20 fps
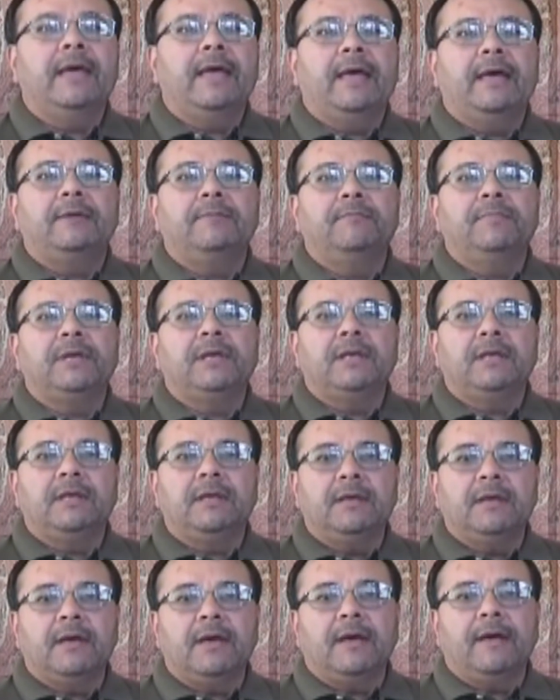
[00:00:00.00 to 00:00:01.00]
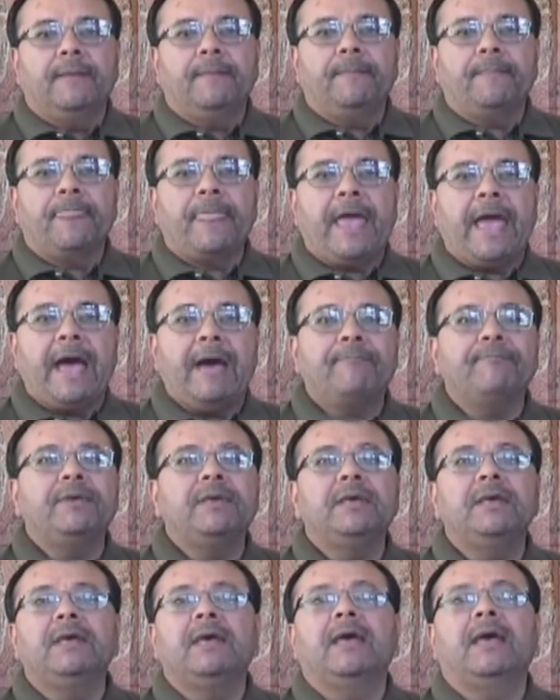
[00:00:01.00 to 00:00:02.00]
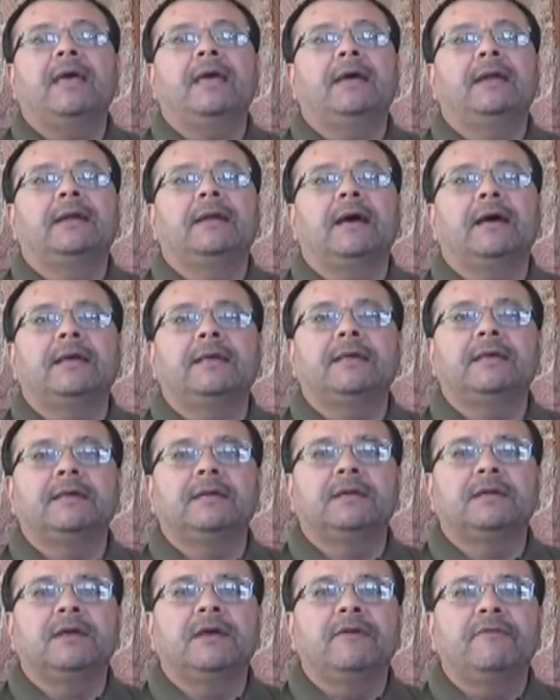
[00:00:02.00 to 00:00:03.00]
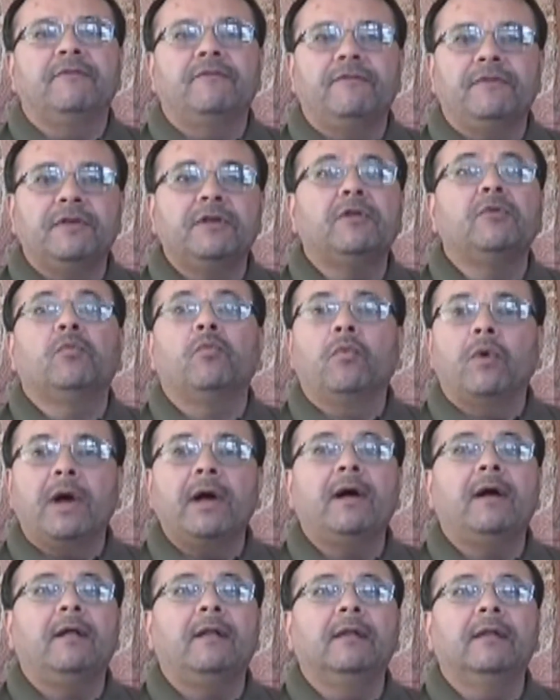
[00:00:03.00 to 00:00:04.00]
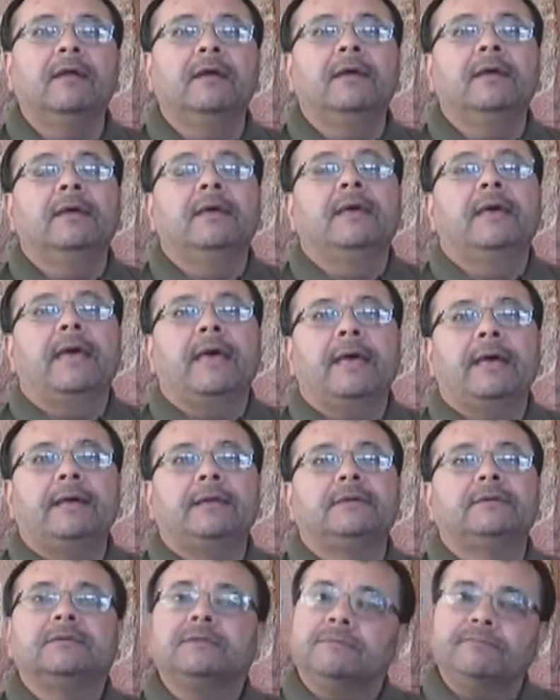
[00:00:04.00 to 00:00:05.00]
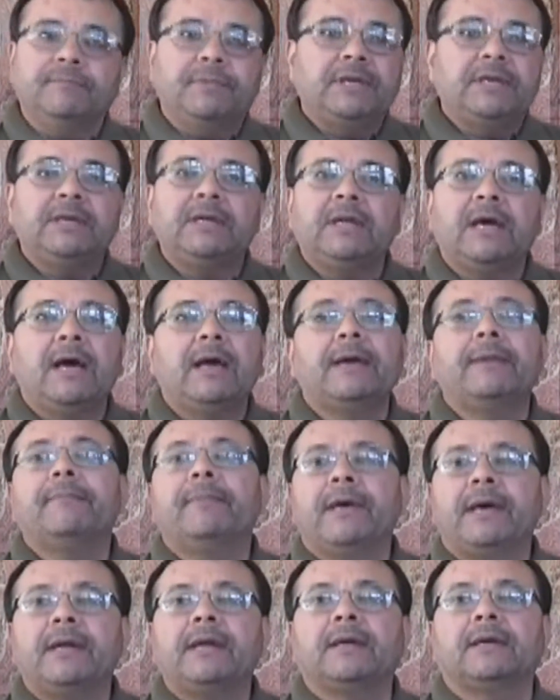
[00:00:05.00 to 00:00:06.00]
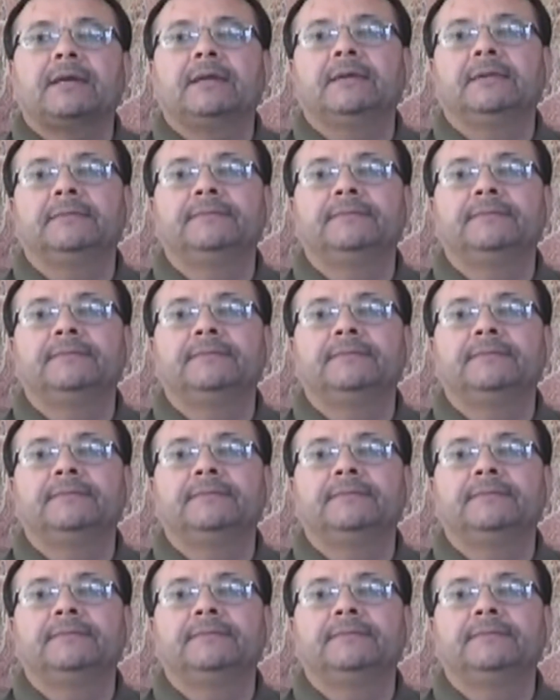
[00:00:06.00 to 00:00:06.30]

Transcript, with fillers: and be um, happy and I can feel well and be a diabetic.